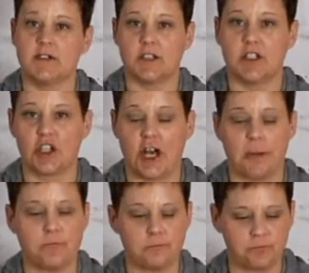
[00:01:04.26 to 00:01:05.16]
flea
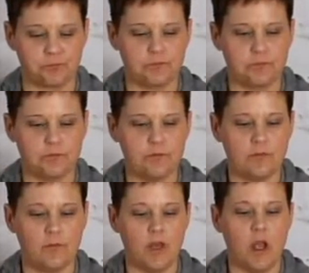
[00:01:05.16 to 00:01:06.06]
shop.
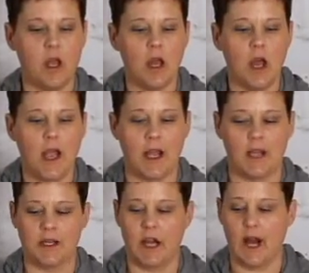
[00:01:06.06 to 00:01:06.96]
And